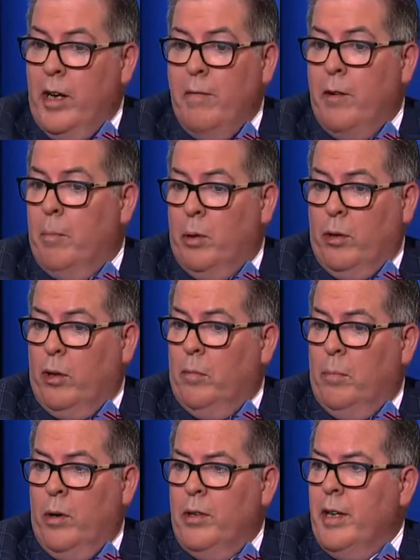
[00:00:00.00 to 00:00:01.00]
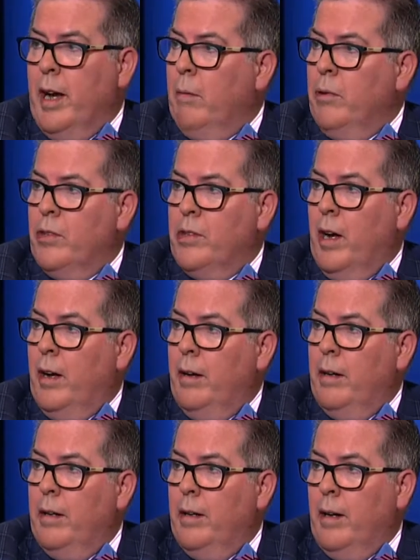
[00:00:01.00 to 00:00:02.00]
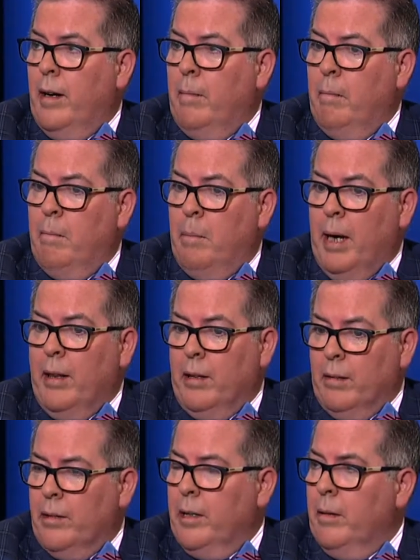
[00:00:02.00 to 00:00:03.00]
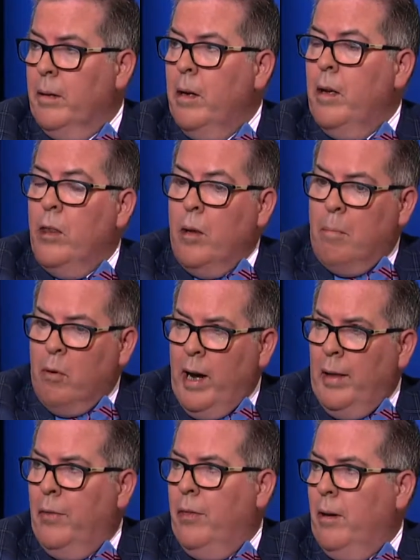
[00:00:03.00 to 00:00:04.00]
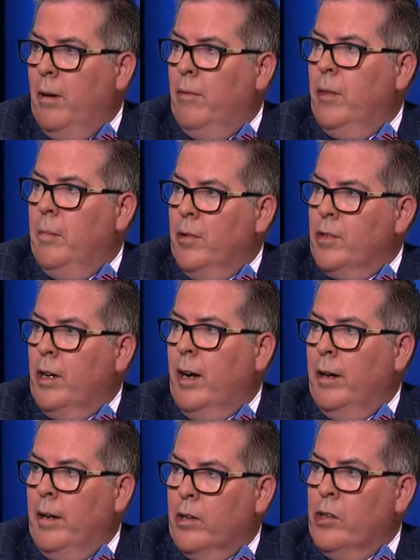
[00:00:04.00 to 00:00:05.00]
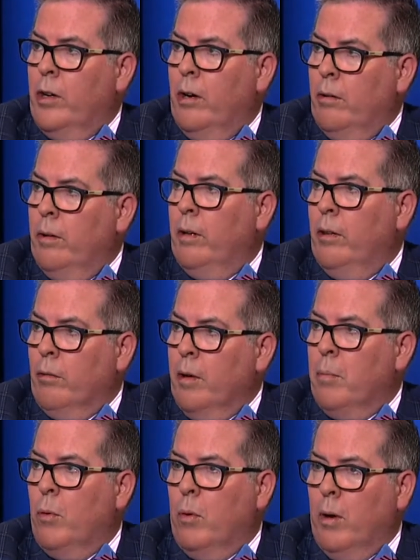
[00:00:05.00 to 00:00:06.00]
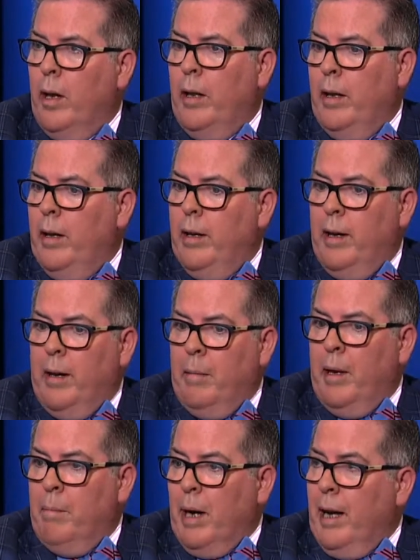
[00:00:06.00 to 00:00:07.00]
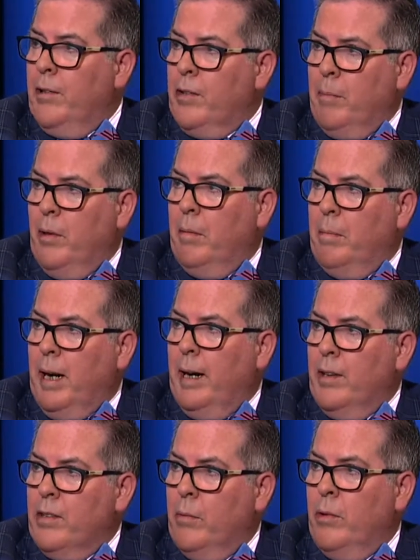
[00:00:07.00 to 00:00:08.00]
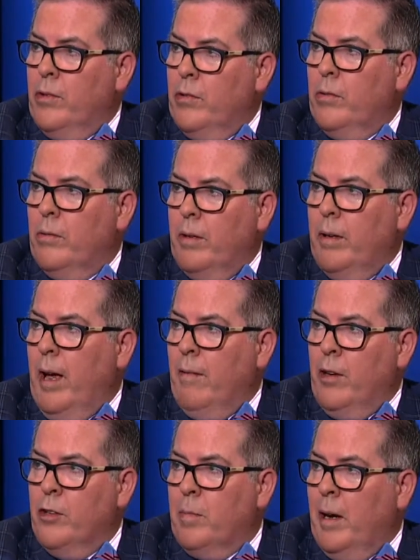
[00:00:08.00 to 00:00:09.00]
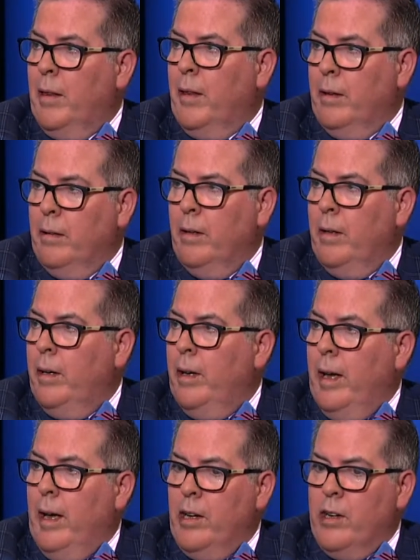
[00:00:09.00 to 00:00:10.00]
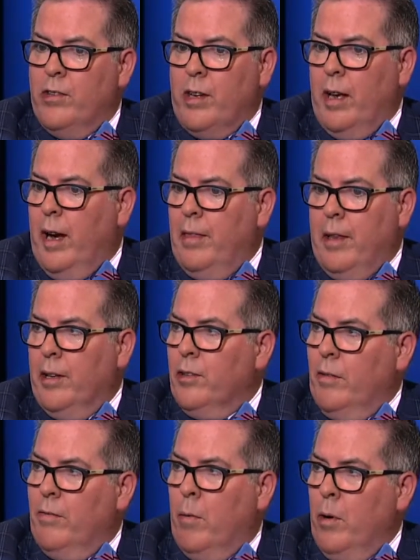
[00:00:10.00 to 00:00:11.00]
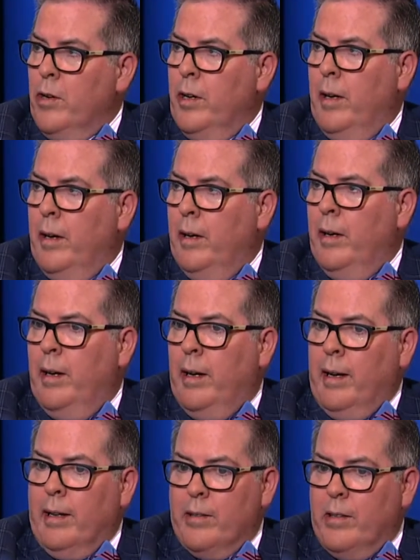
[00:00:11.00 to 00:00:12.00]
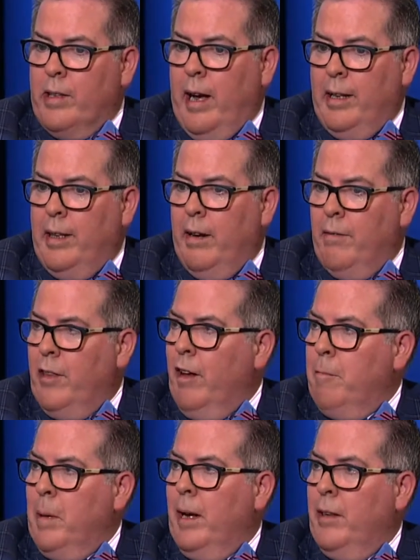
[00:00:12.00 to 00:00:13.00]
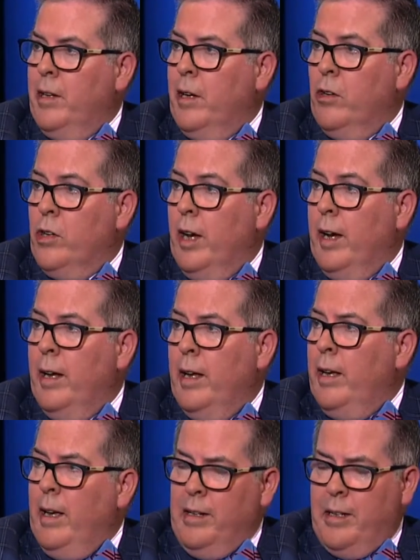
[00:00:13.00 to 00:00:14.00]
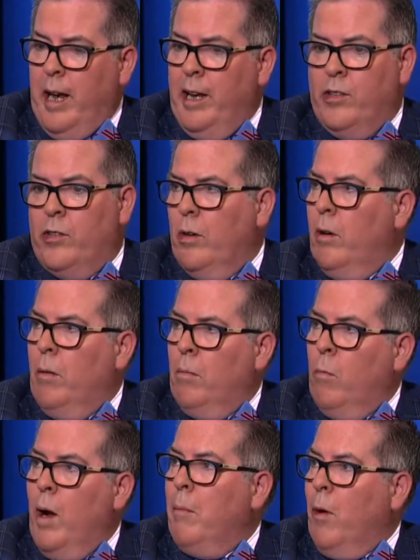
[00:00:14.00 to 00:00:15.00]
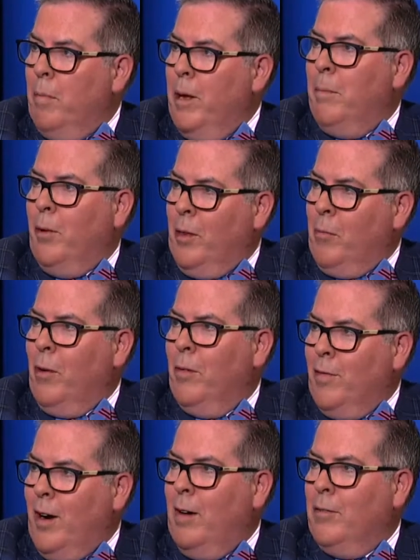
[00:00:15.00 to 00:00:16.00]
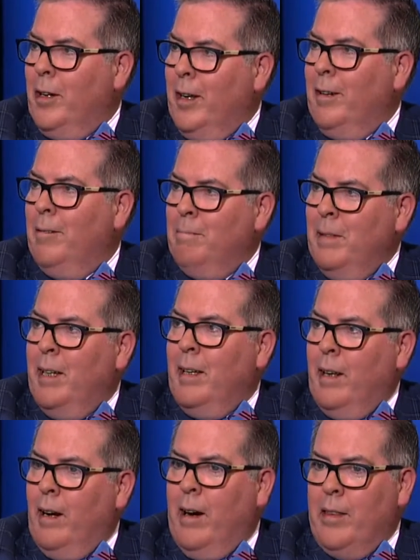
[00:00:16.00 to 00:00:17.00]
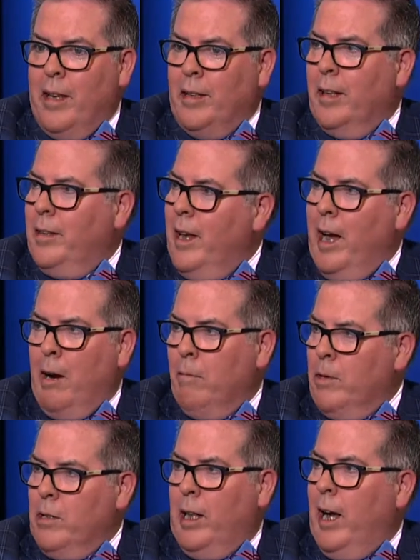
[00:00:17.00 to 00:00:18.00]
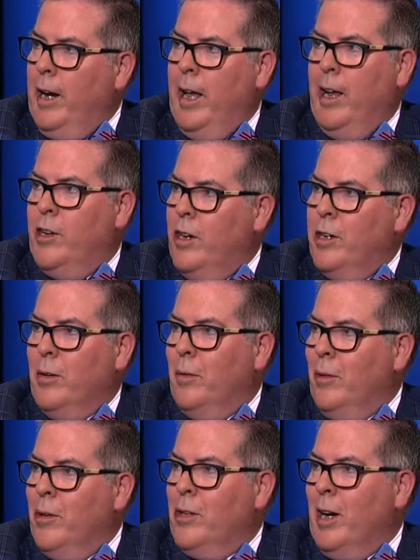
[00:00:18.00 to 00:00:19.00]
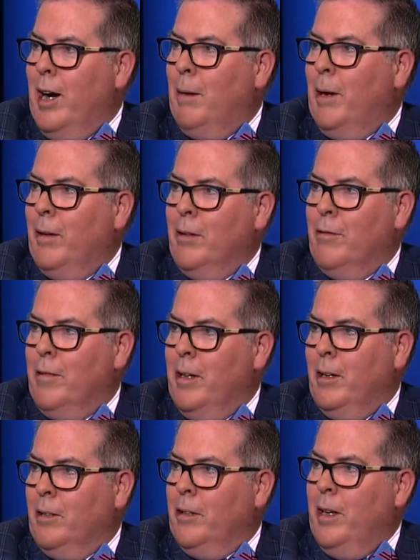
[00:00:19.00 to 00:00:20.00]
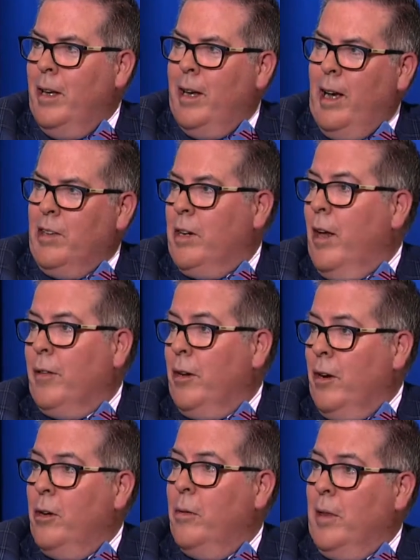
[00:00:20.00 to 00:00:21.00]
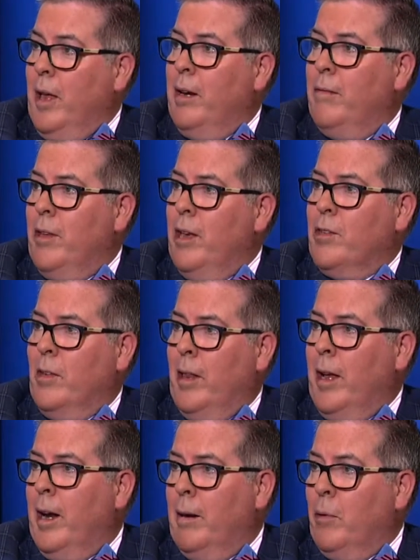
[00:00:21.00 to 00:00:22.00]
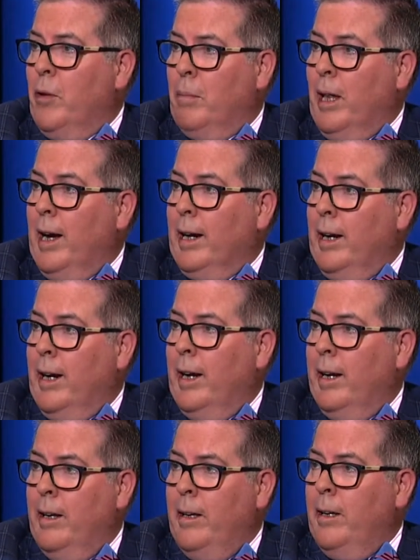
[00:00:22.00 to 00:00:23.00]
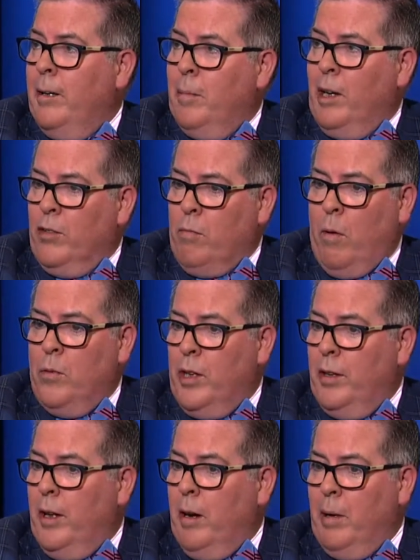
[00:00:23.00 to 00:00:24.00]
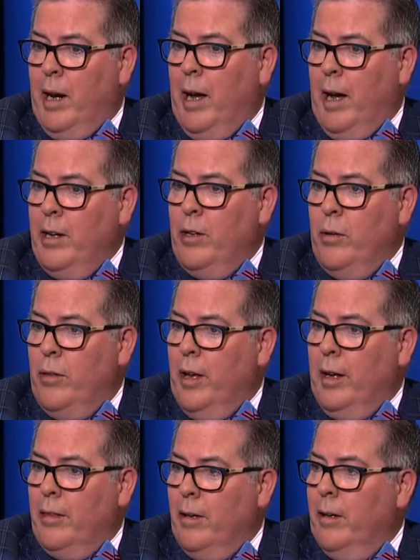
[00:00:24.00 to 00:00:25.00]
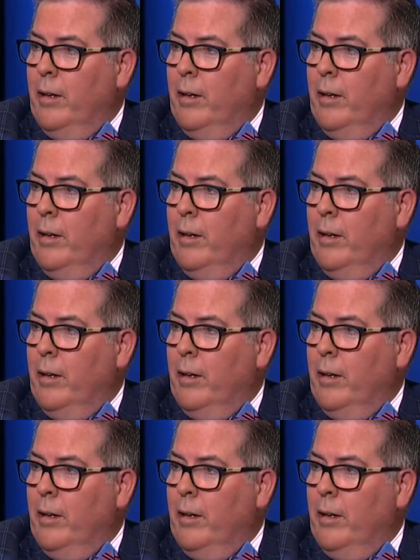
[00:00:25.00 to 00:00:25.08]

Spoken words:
even a political appointee, I was stunned by the breadth of the misconduct shown in the report and by some of the bias that was evidenced by the agents. I think it's unfortunate. I think it's a sad day for the FBI and the DOJ. It taints way more people than were involved in it. I think that the average line agent doing their job out in the field has nothing to do with any of this, and they end up with a black eye because of what was in there. But I do think